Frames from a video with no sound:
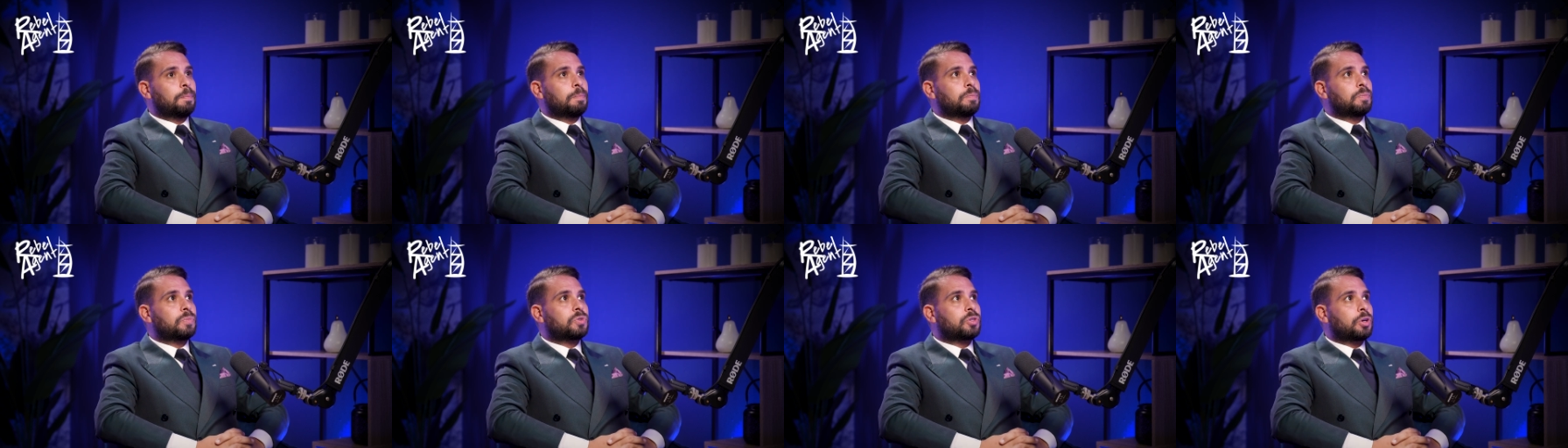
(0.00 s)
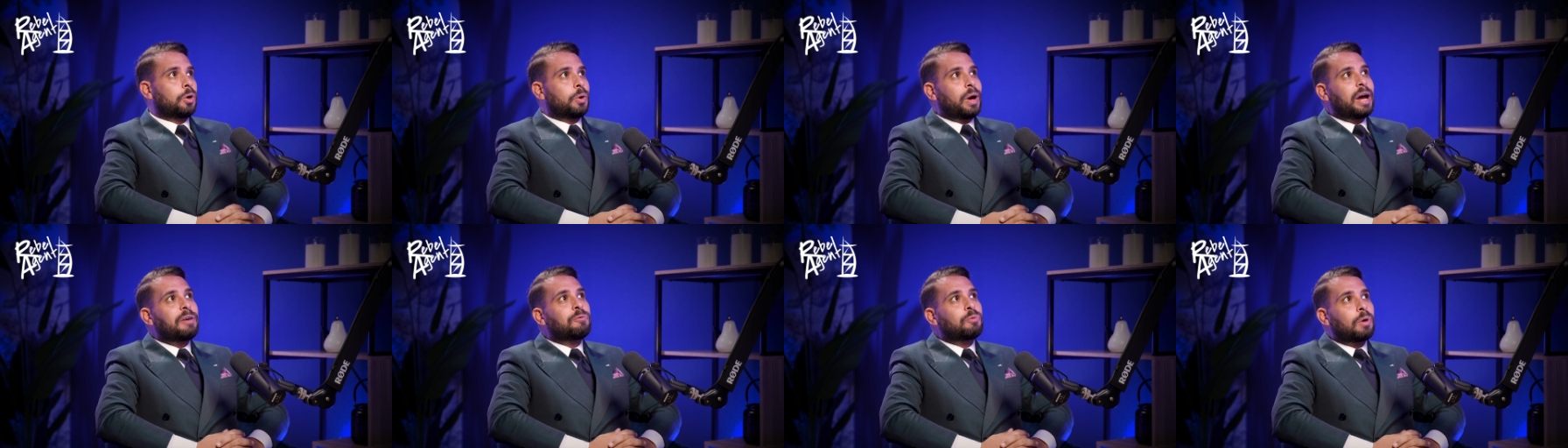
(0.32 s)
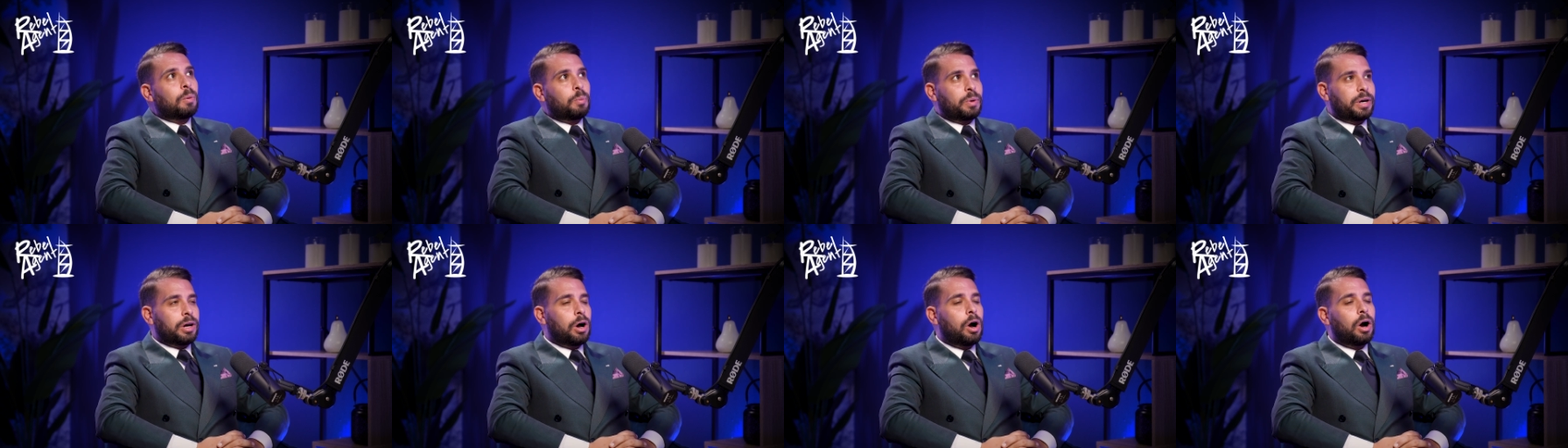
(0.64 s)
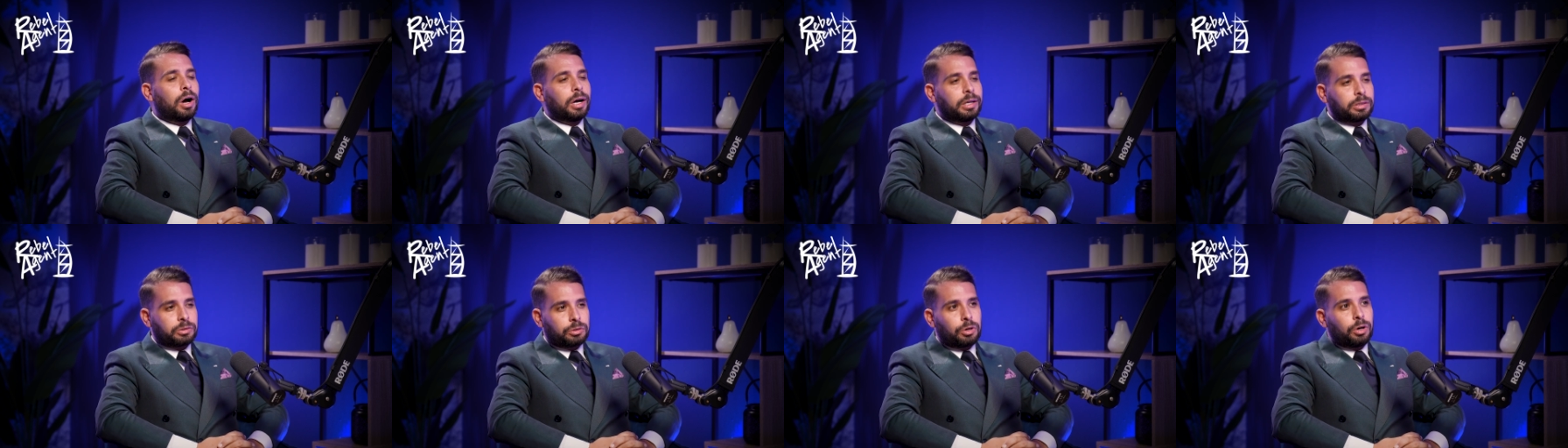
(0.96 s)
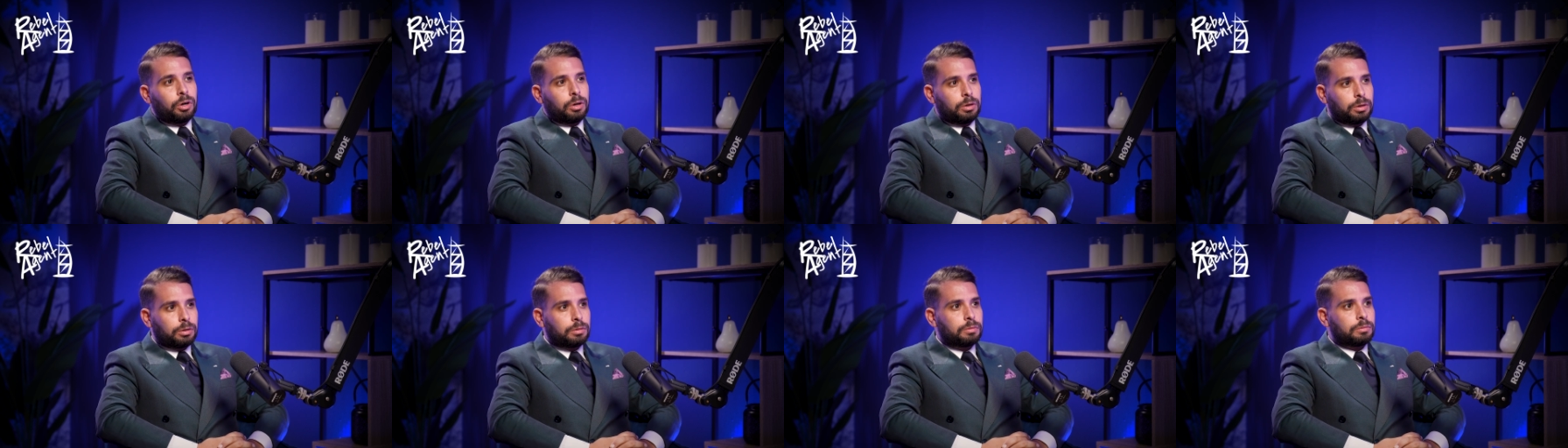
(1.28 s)
So everyone we hire's
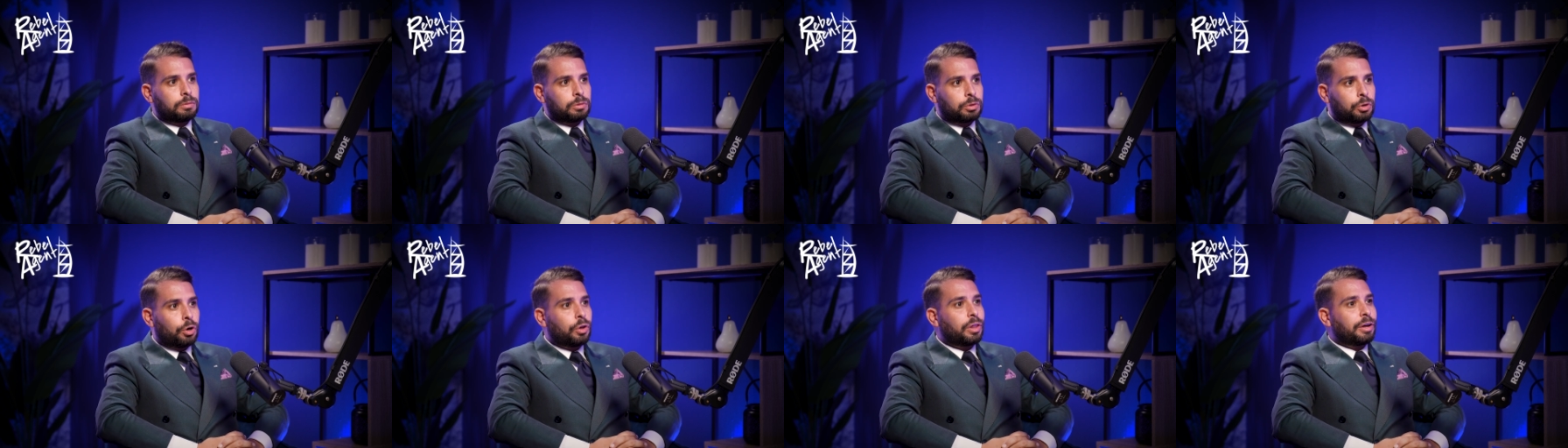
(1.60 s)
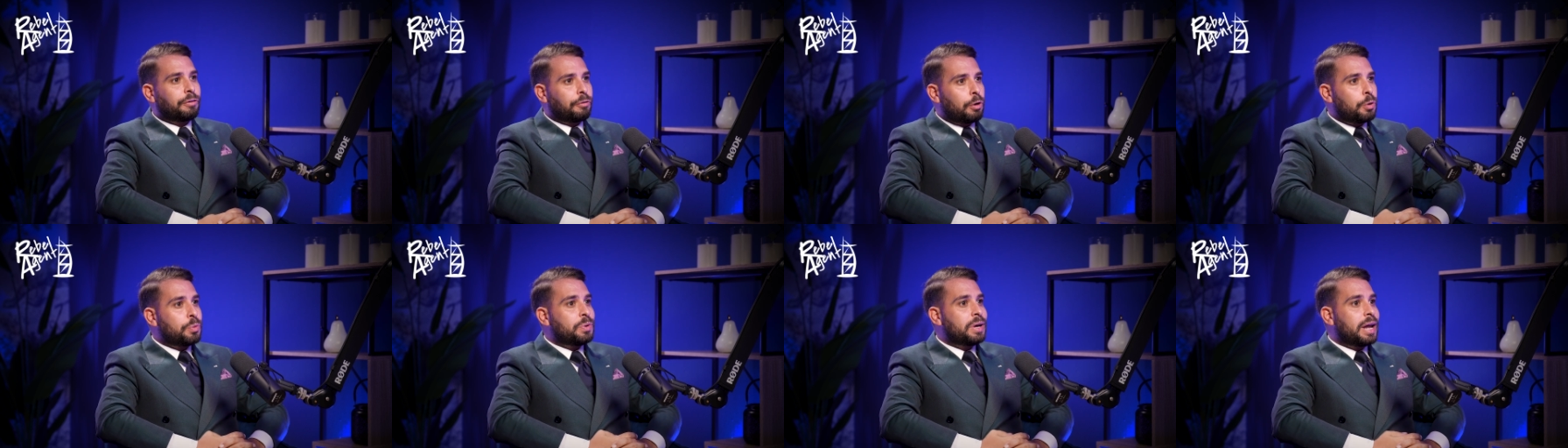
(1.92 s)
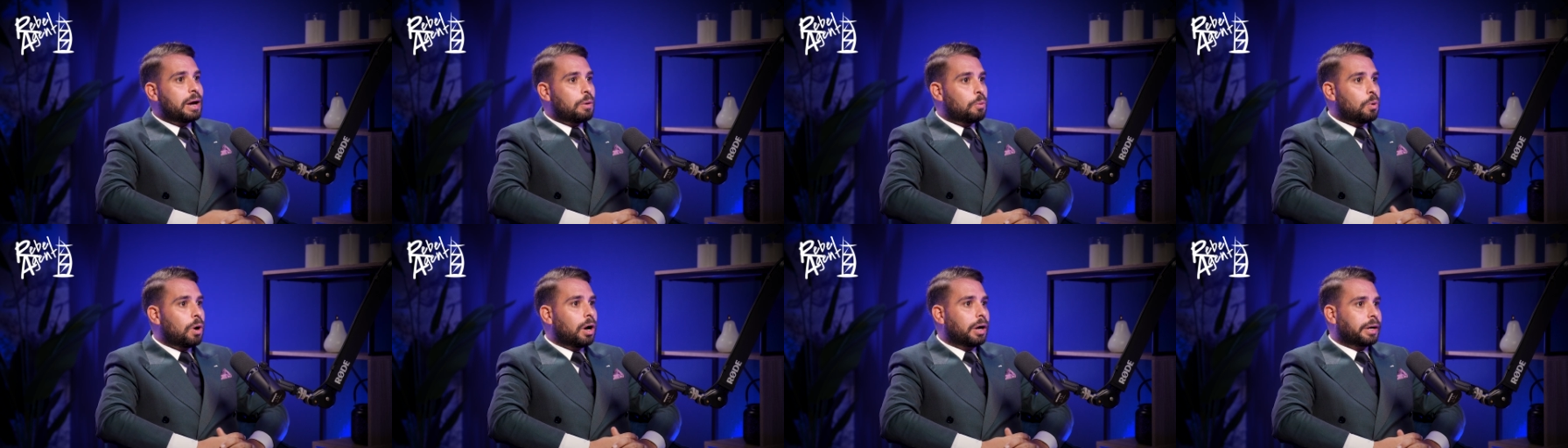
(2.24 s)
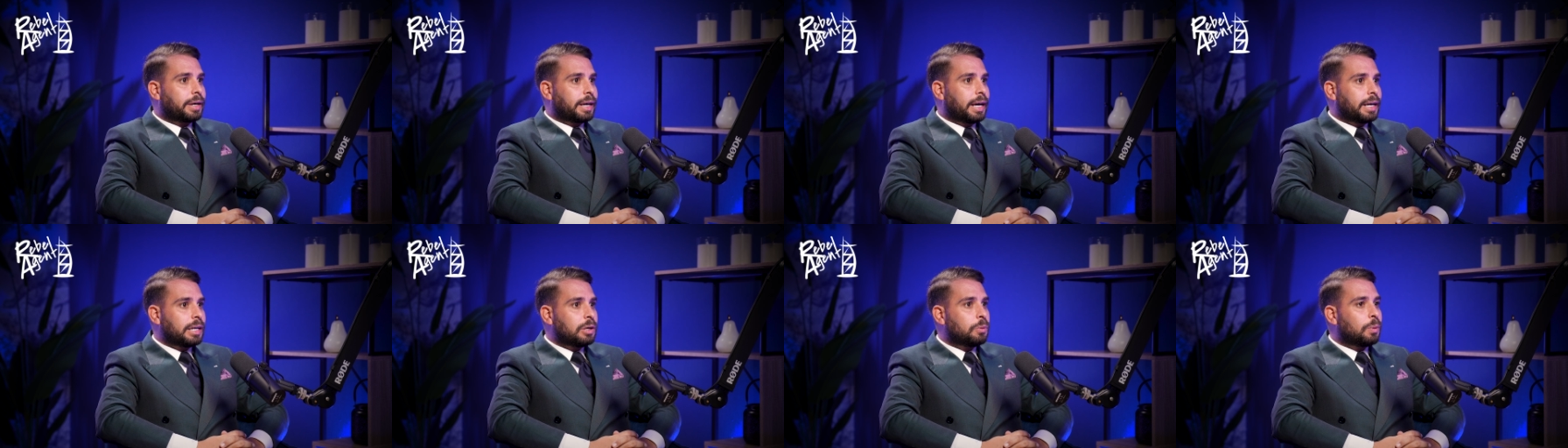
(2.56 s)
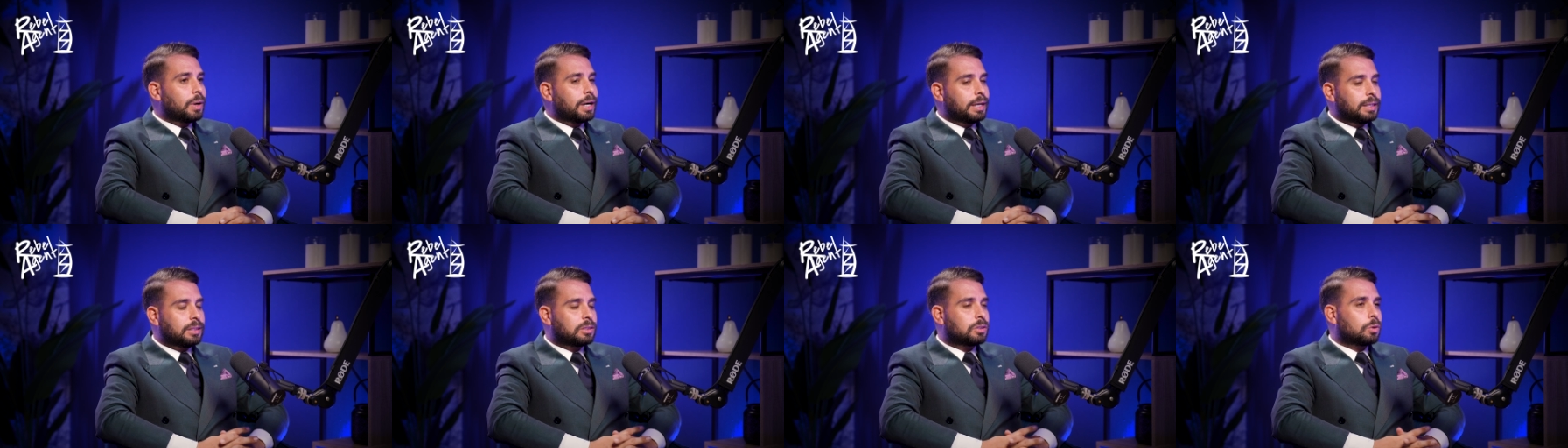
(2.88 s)
got their own network
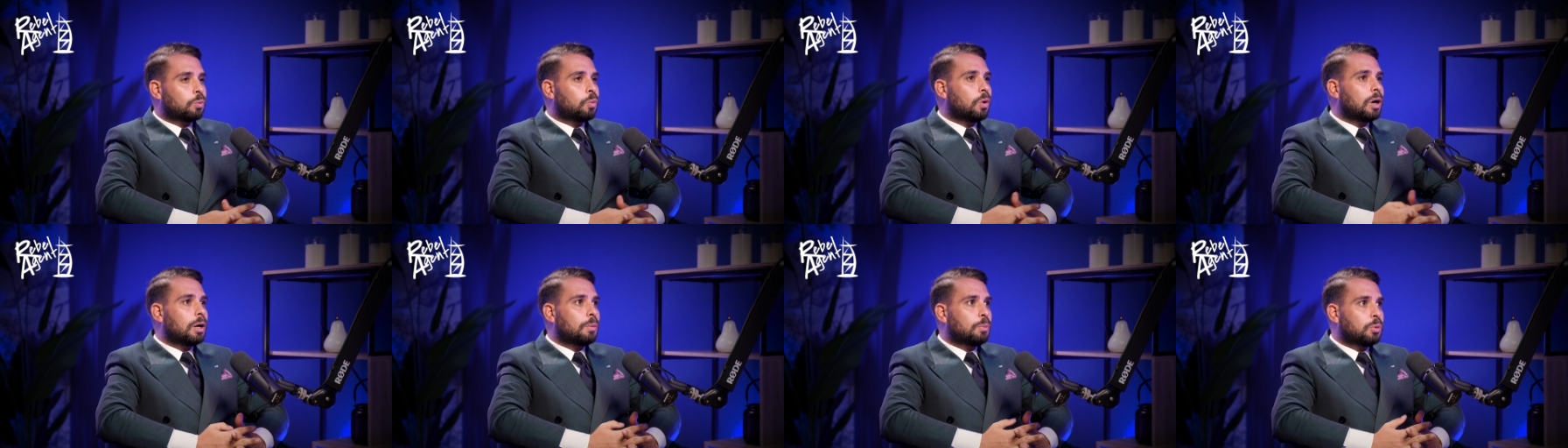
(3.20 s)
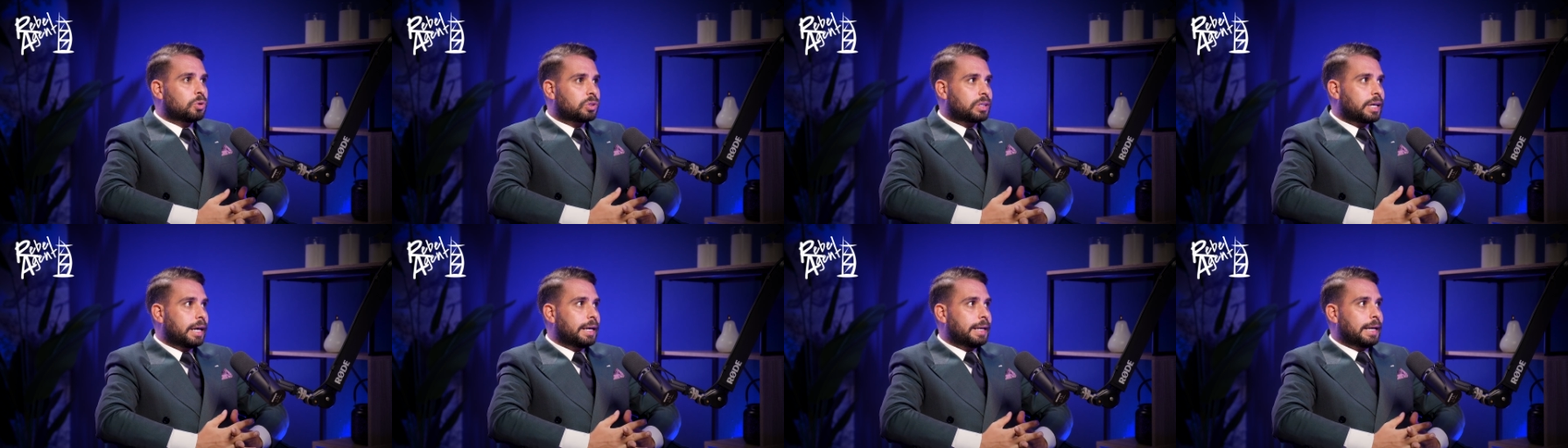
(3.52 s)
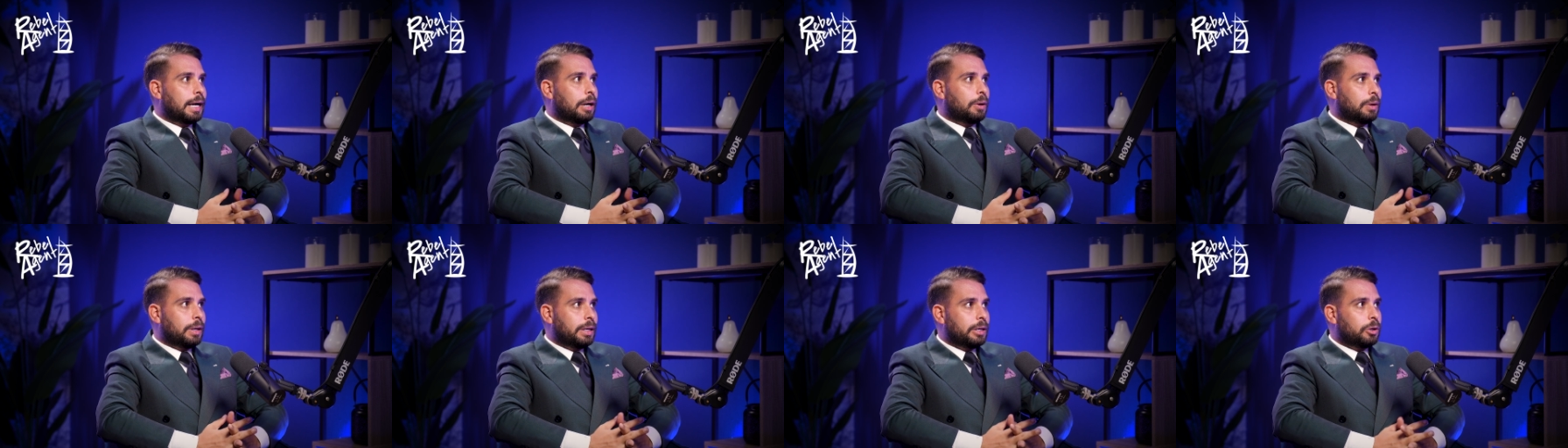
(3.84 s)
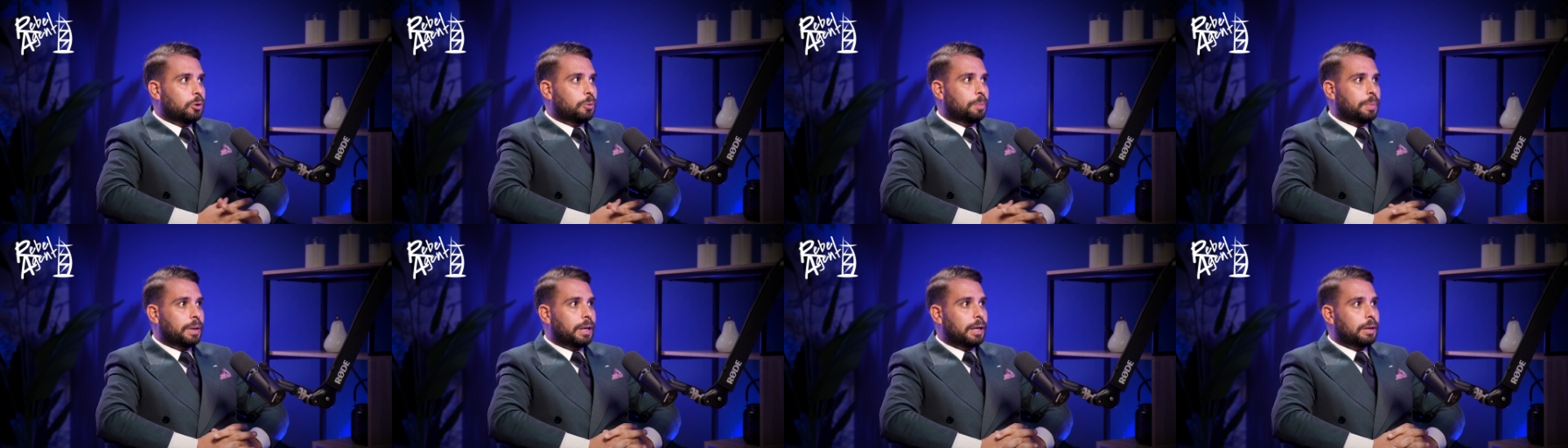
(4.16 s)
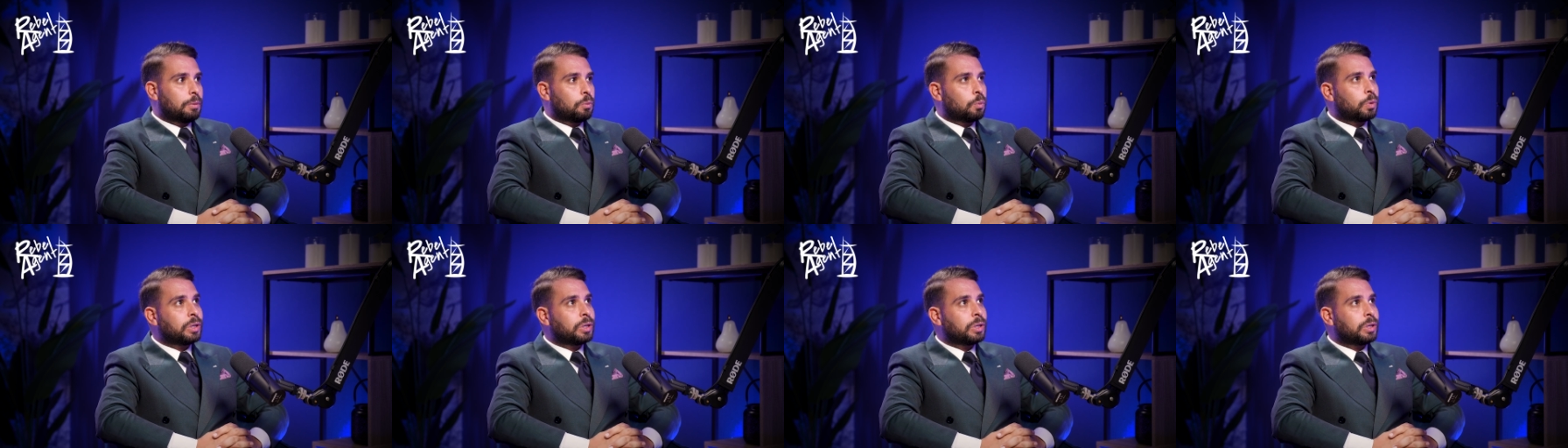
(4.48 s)
anyway. So word was getting out a little bit.